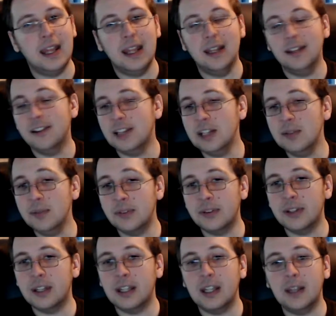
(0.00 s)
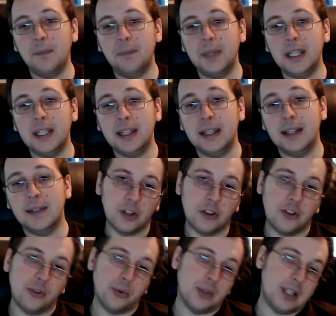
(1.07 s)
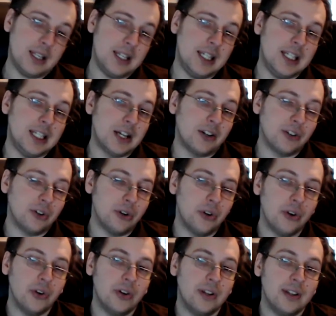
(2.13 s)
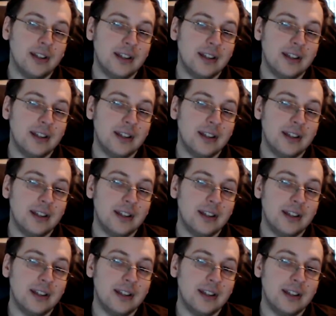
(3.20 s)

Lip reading: And he seems to be sorta younger